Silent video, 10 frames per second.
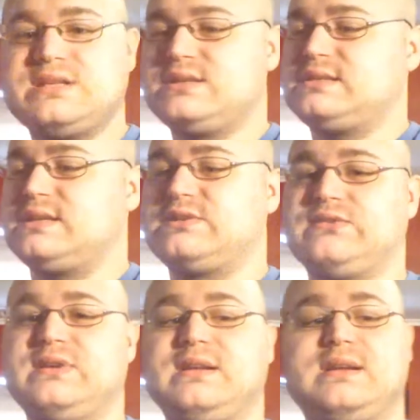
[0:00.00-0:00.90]
It's actually
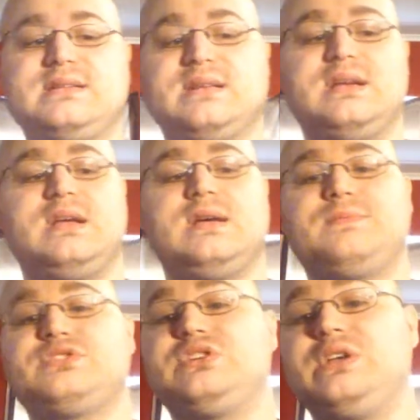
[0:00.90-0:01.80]
very nice. I'm going
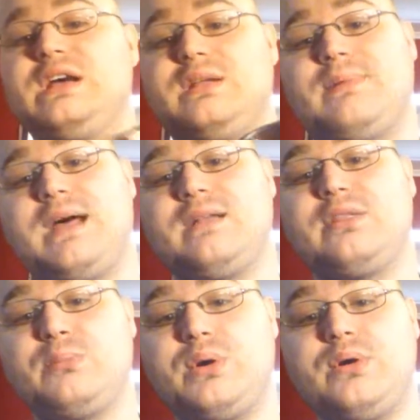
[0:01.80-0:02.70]
to show you how to pack the
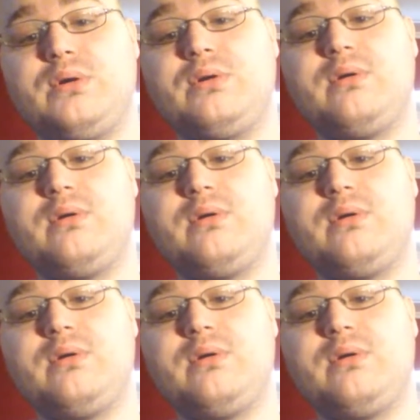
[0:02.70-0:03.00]
bowl,